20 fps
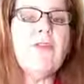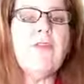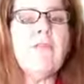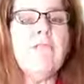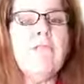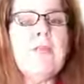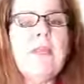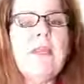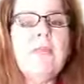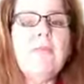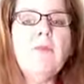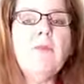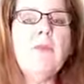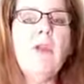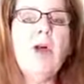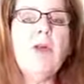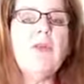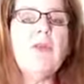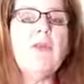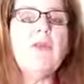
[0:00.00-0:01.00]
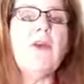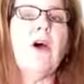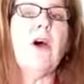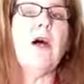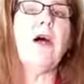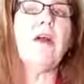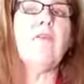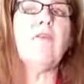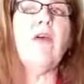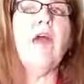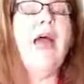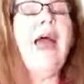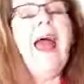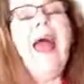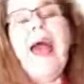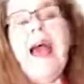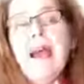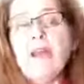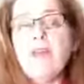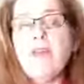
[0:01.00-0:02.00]
Medium to large dogs
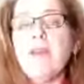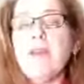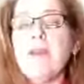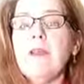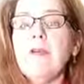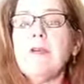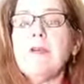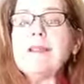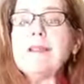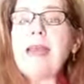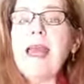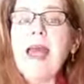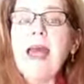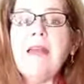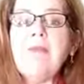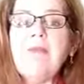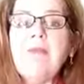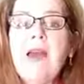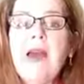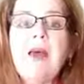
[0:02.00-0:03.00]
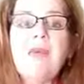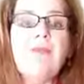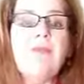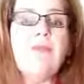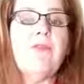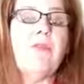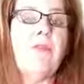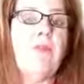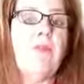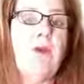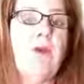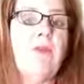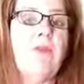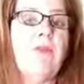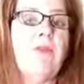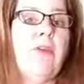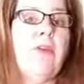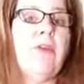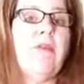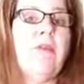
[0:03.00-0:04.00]
actually are a tad faster than
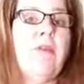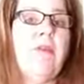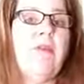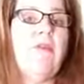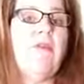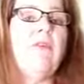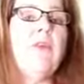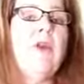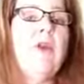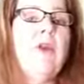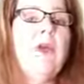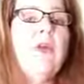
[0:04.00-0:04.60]
most humans.